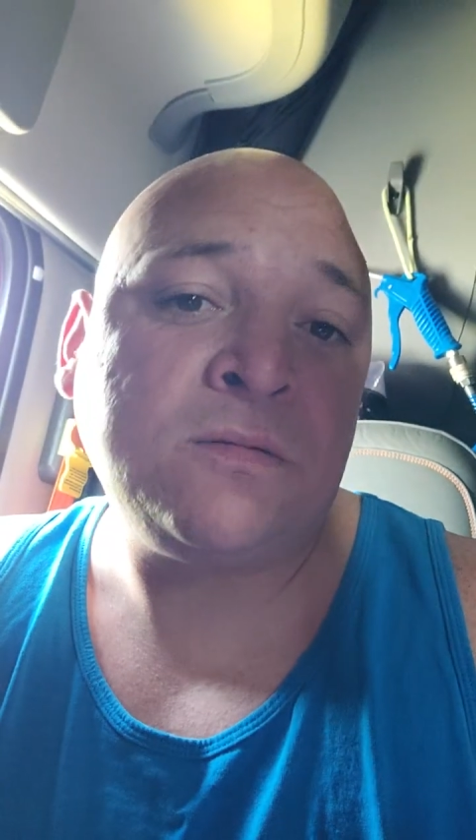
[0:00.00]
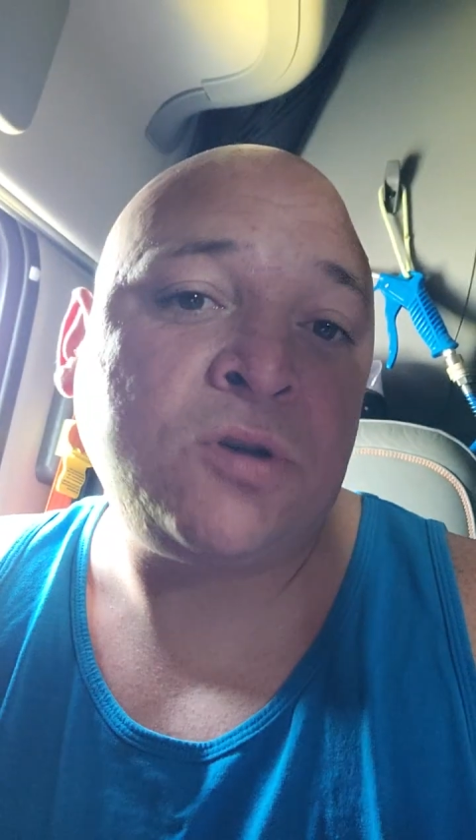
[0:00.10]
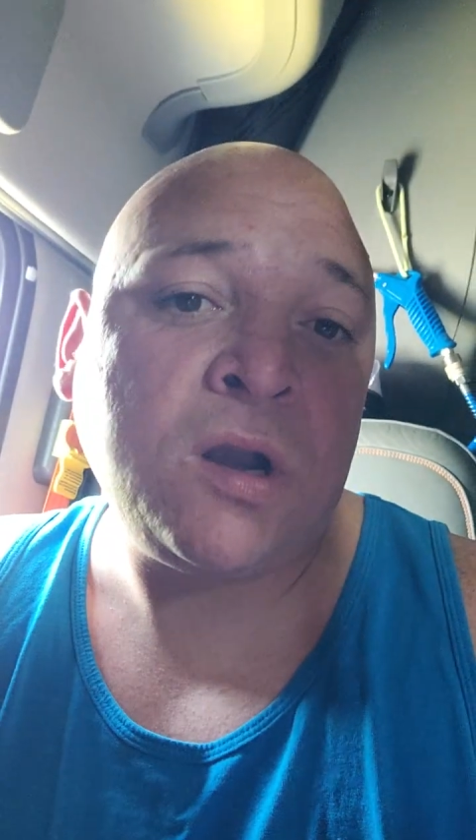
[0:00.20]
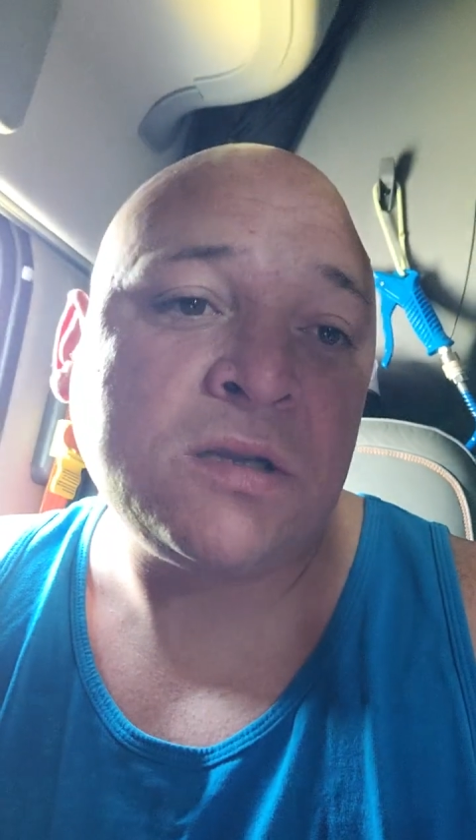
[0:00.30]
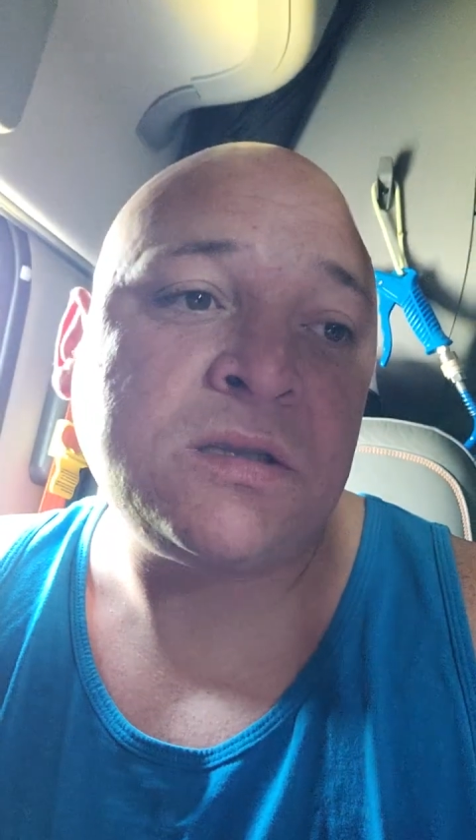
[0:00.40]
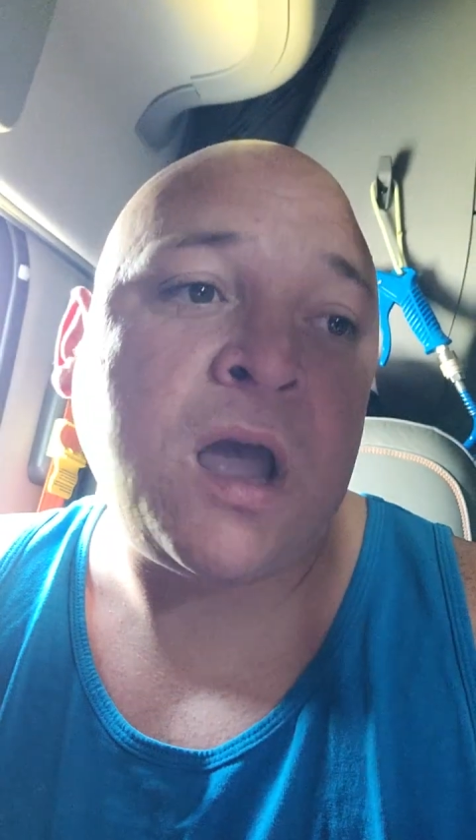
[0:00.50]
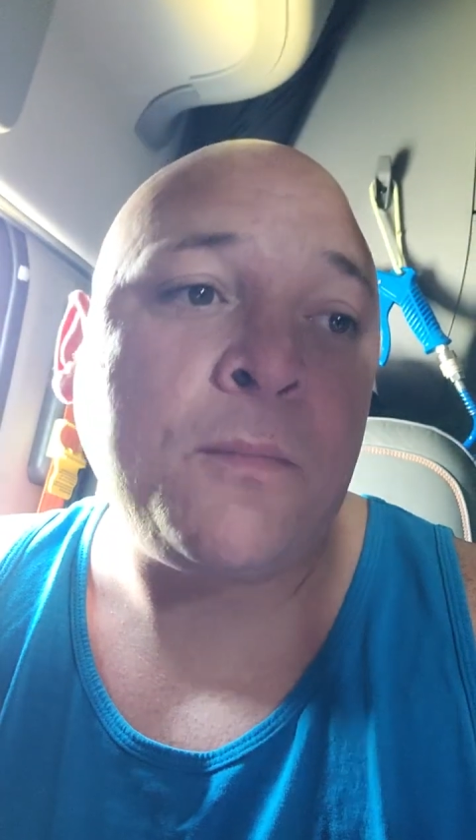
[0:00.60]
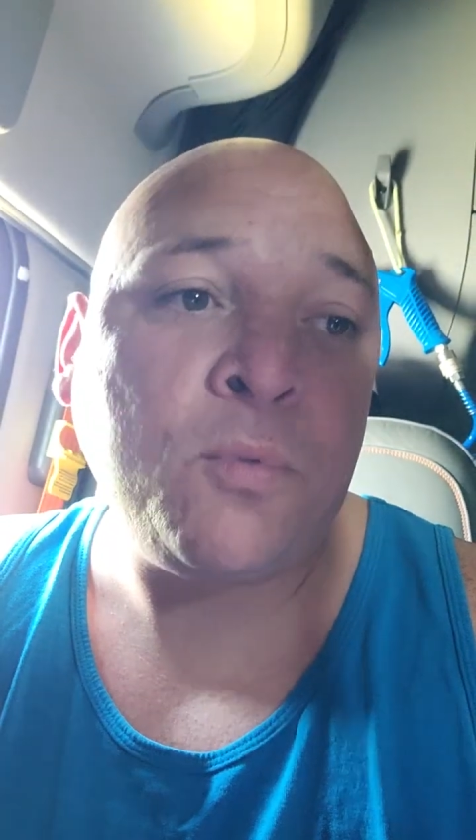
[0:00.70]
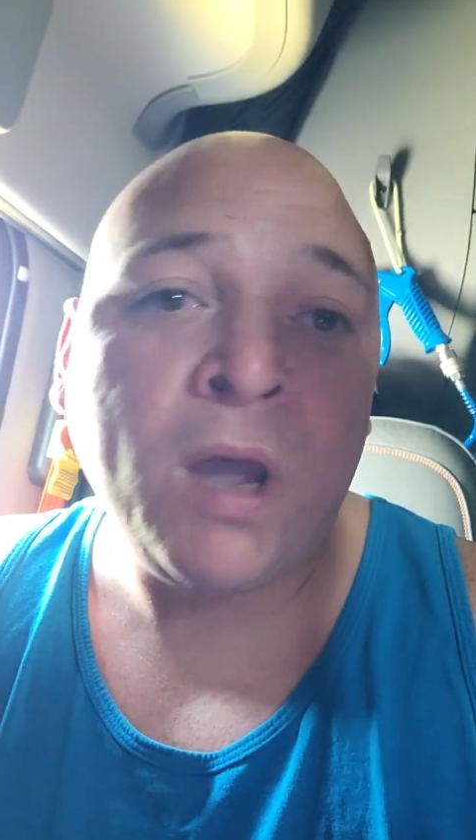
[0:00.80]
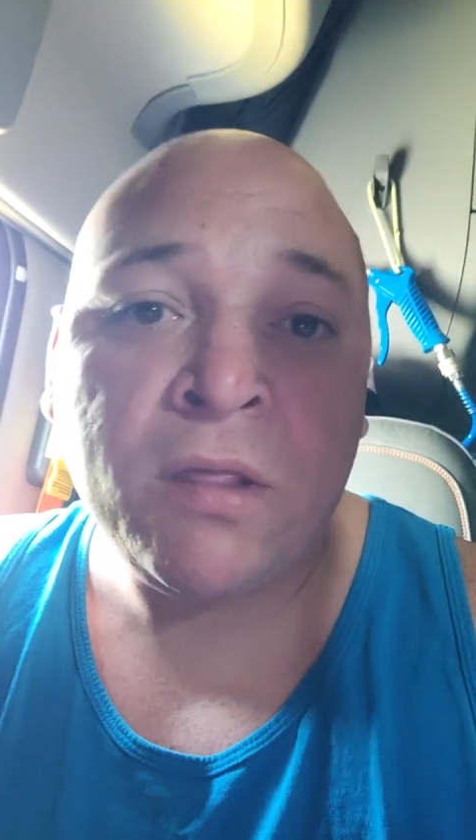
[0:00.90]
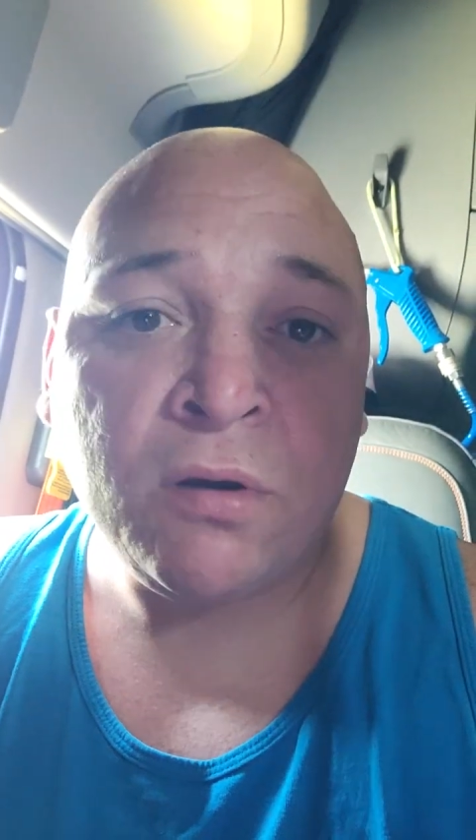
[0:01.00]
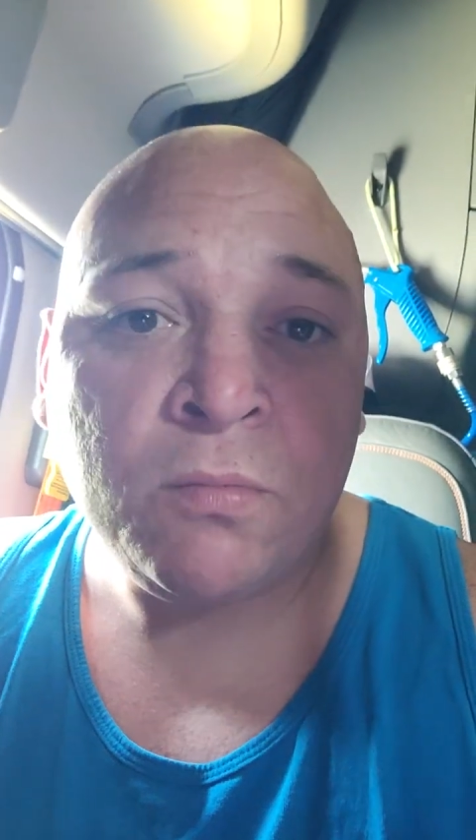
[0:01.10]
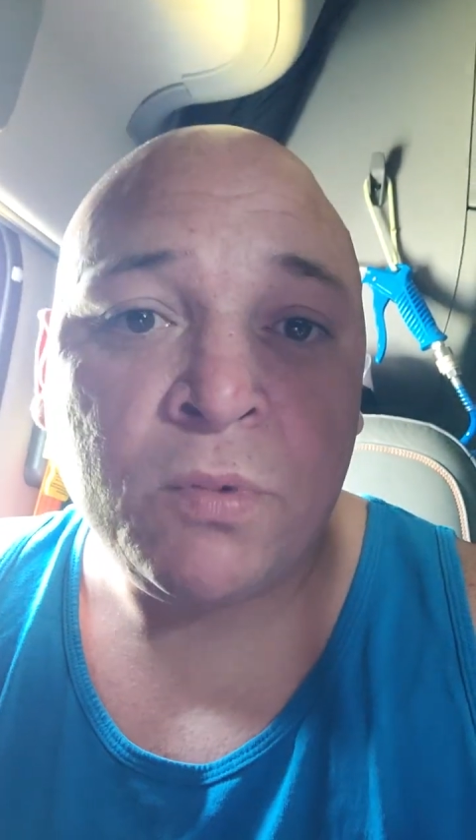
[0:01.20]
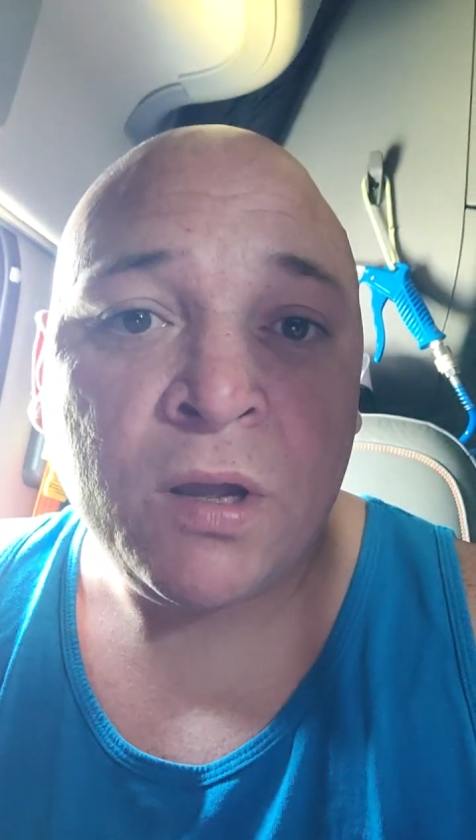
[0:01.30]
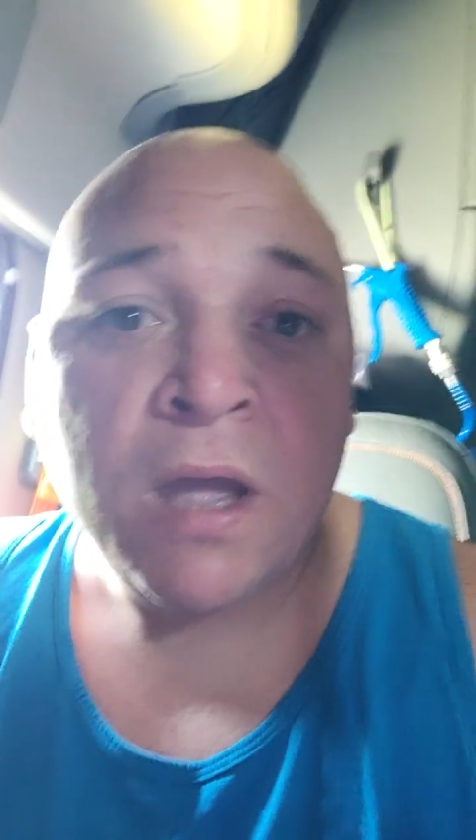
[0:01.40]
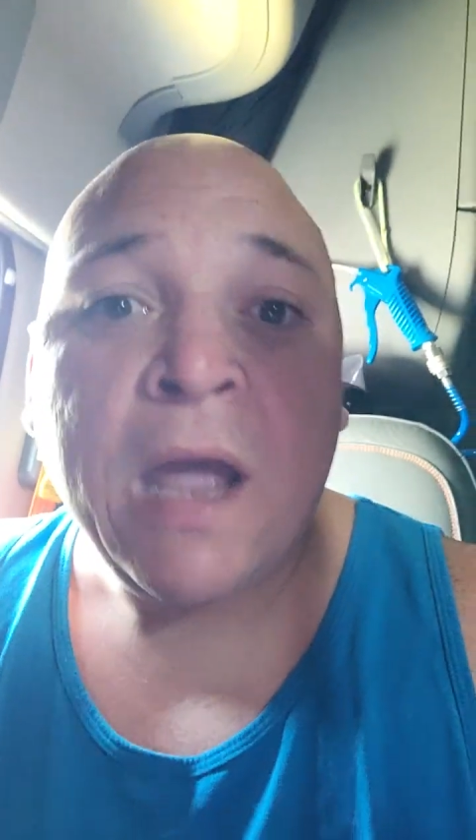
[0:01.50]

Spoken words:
truck stop with them,